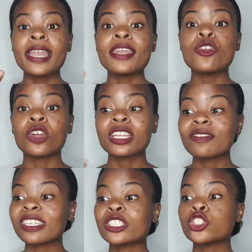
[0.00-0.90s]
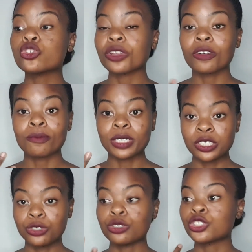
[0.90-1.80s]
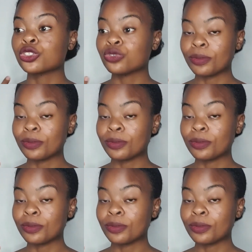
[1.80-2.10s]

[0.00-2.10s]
not even a string of material should